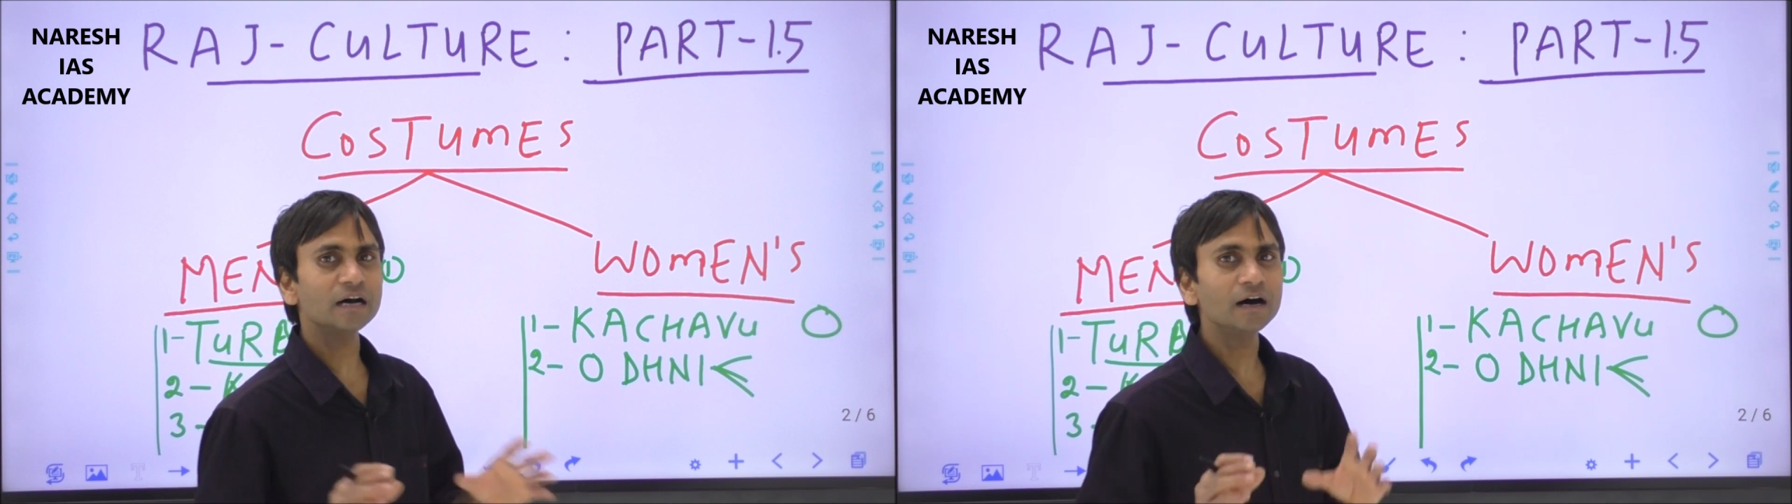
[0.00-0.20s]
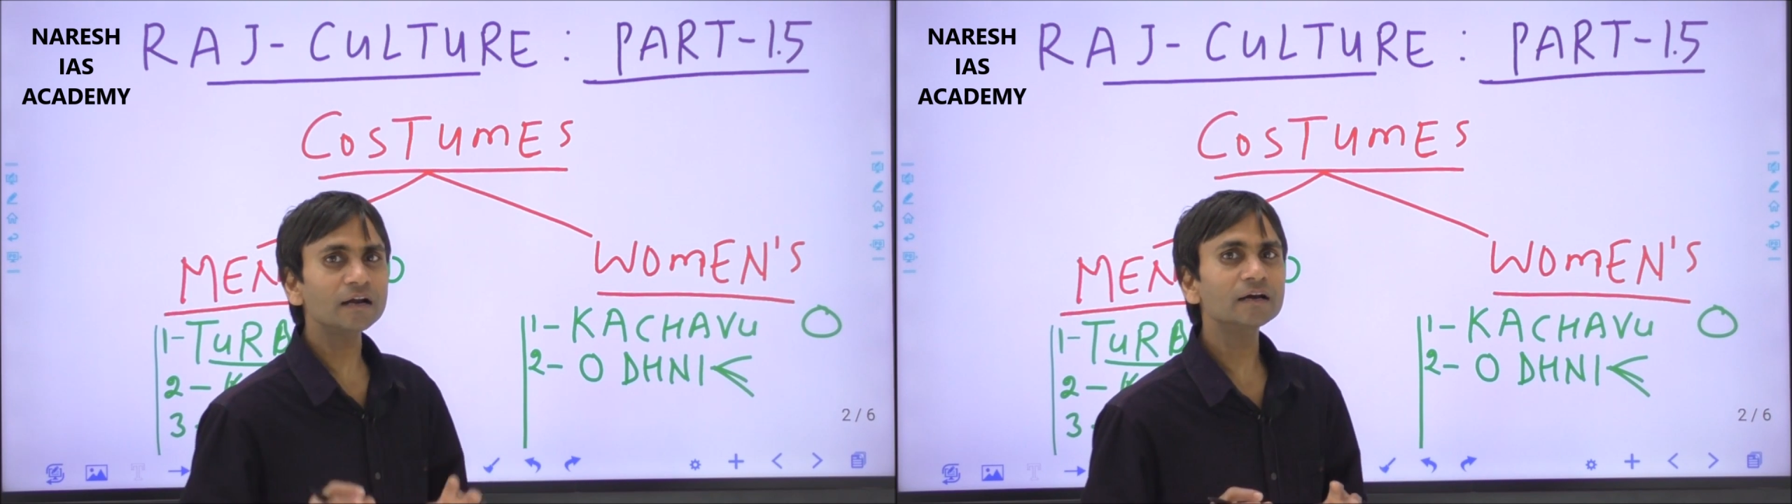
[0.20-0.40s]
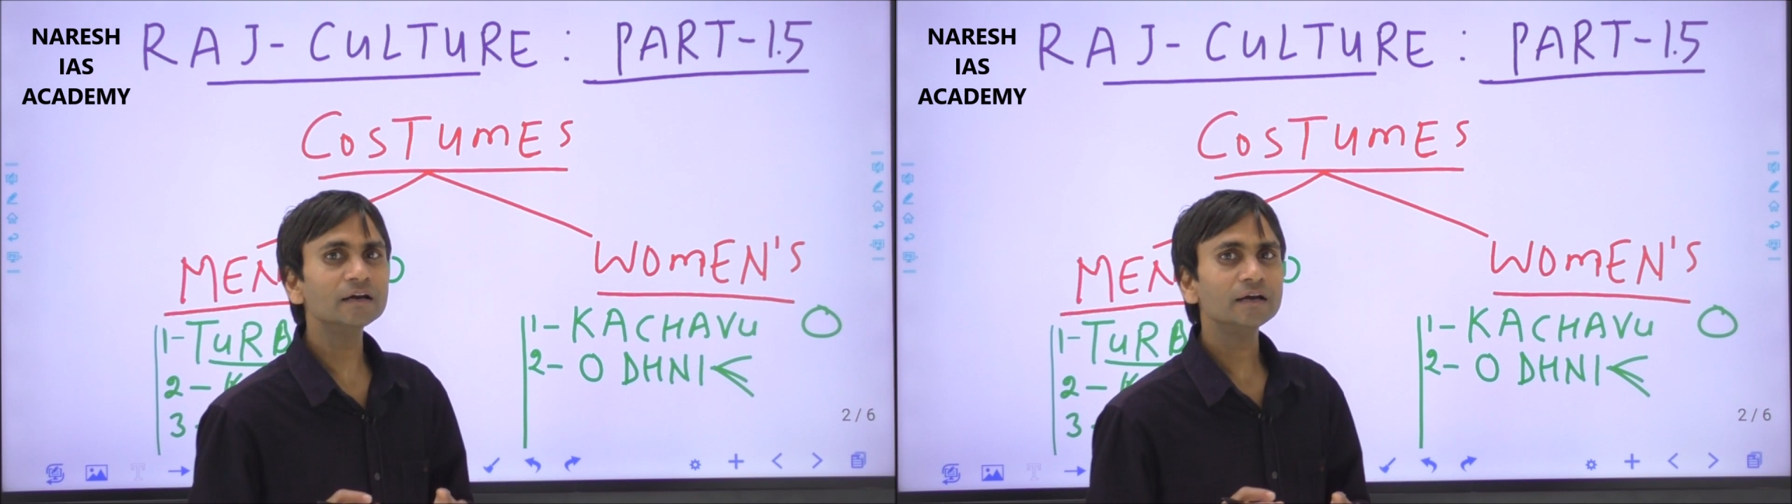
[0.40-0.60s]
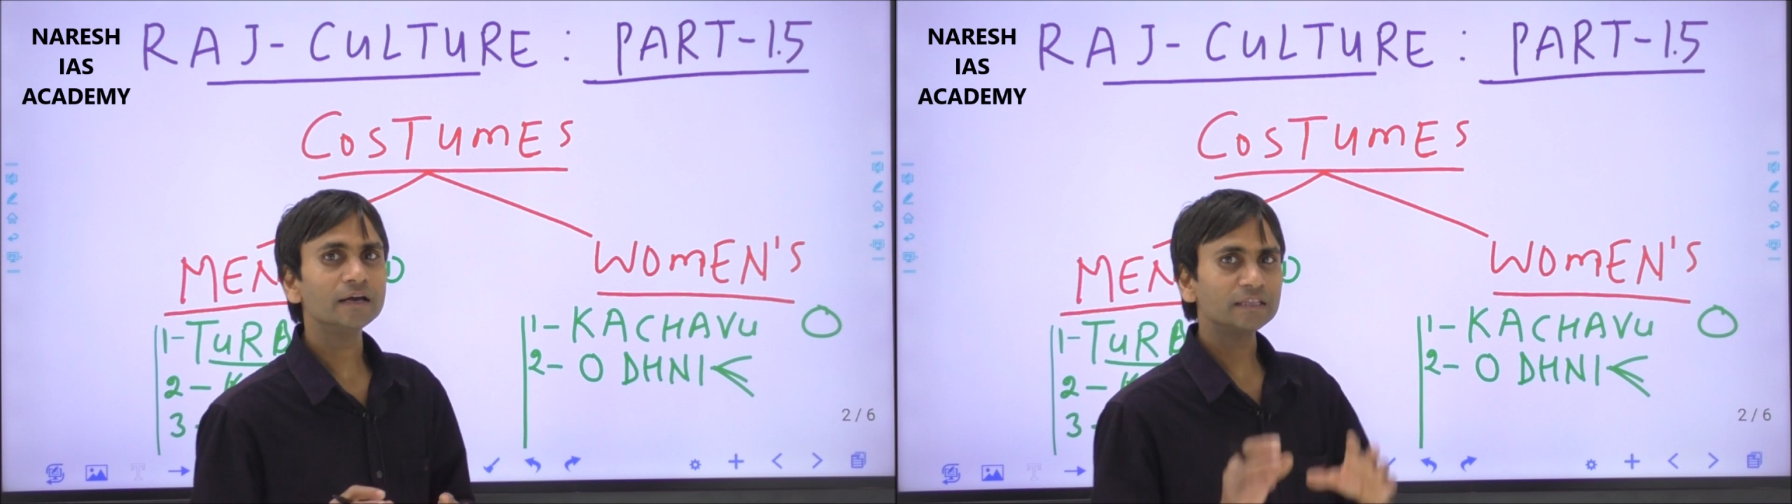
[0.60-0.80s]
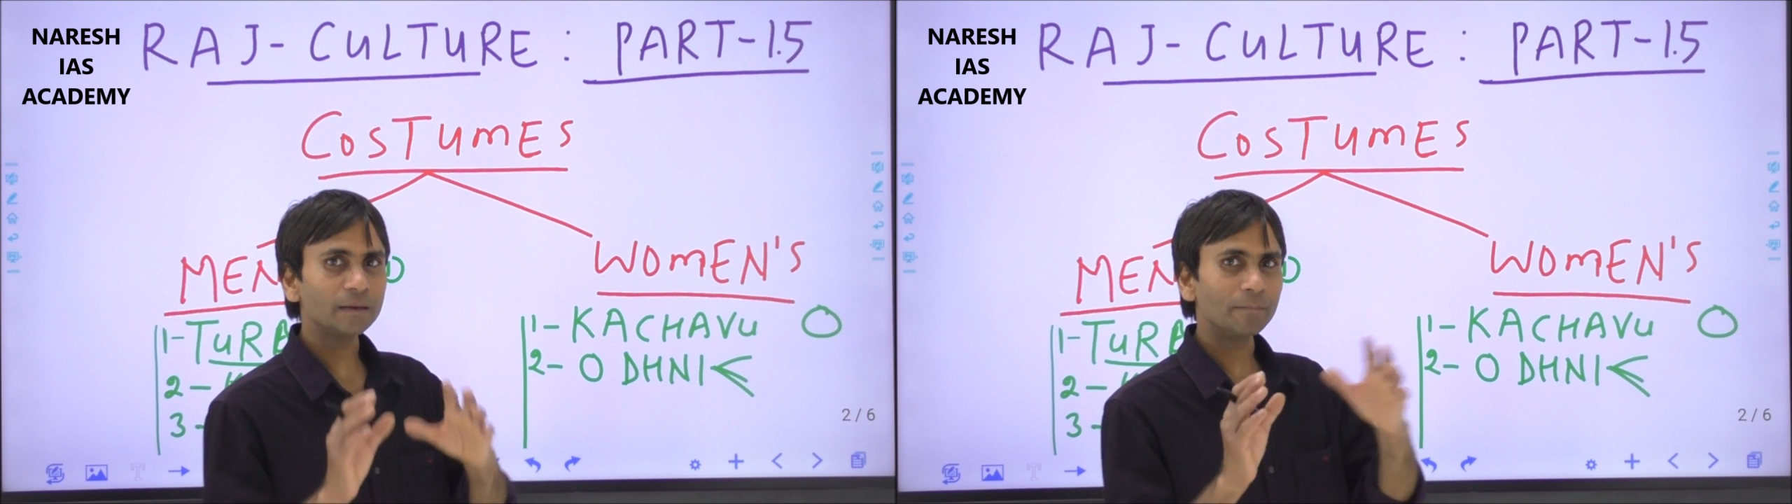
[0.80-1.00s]
are
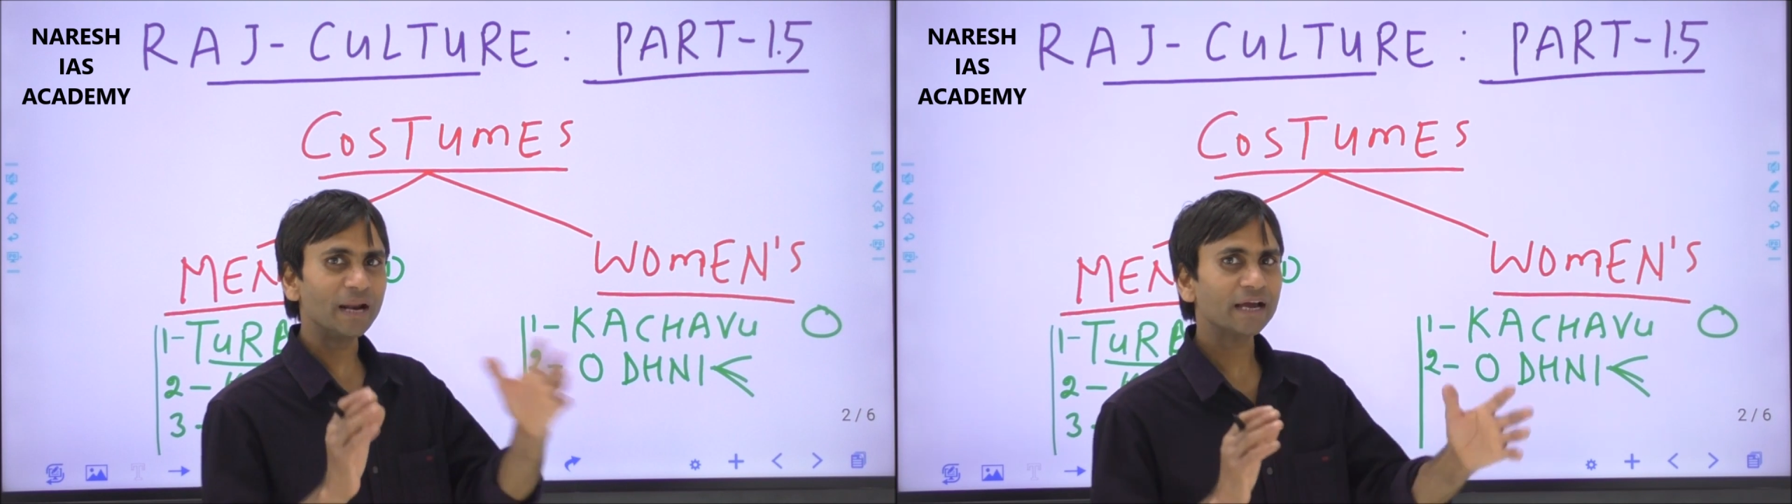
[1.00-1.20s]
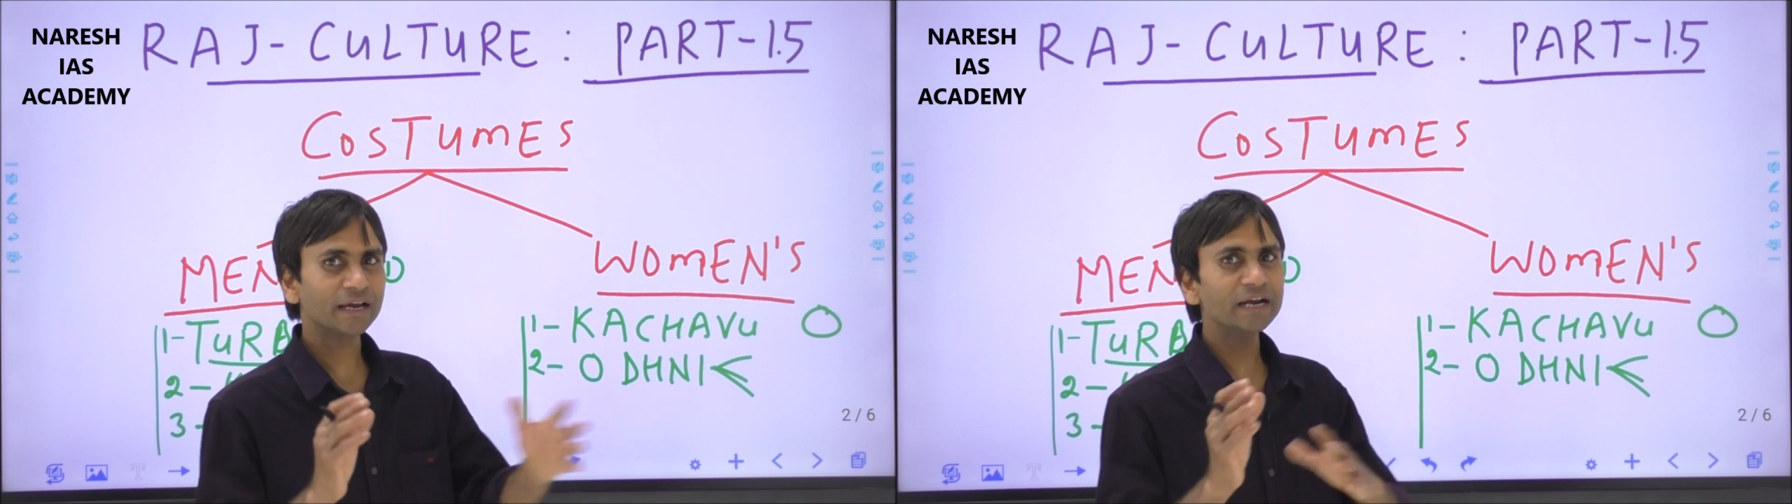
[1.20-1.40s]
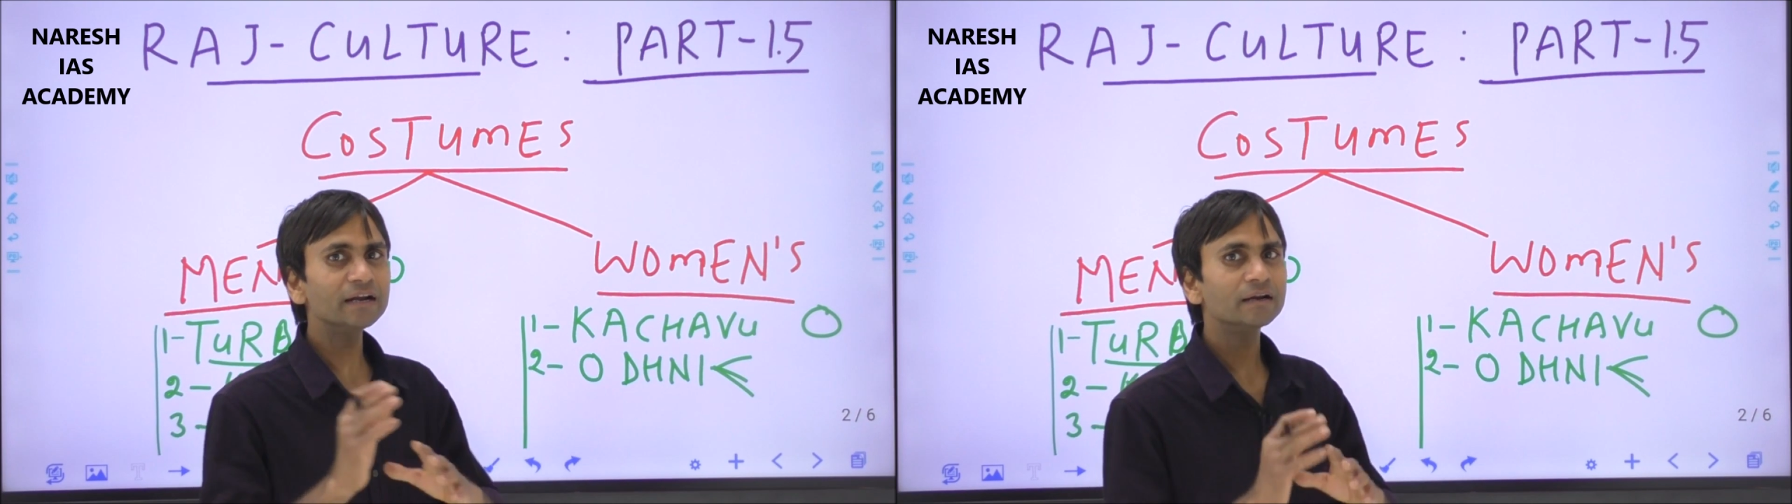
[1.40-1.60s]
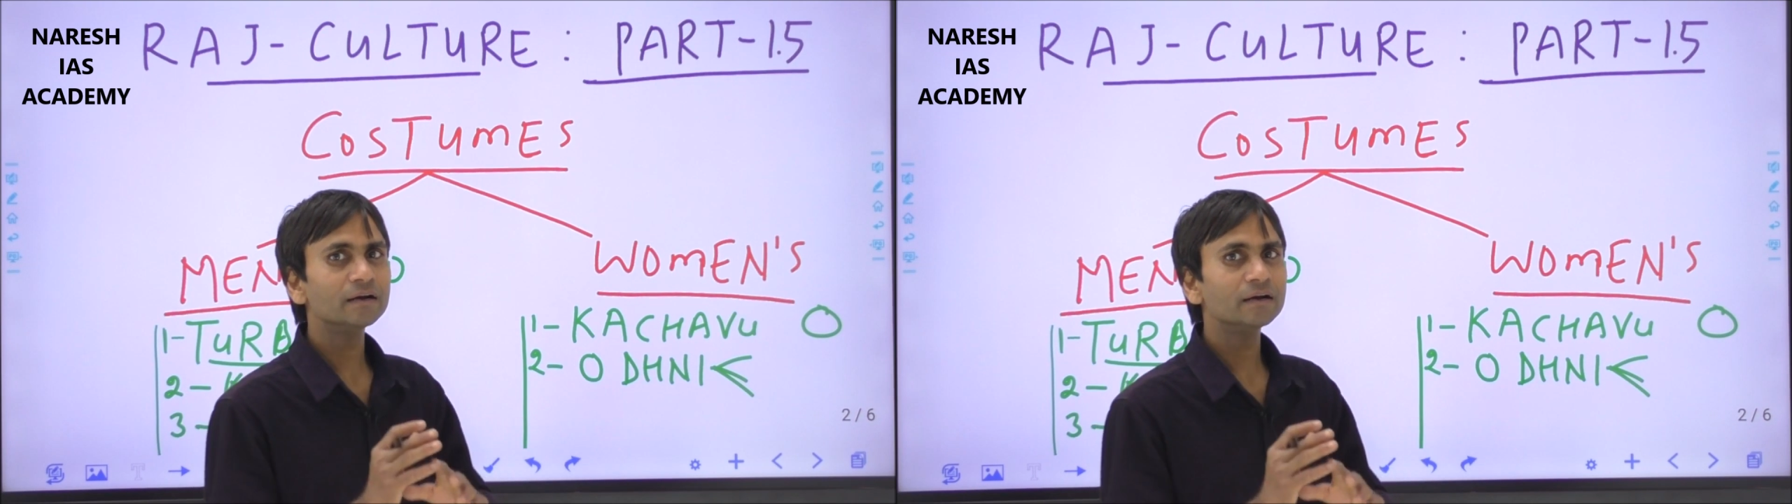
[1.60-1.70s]
in the black and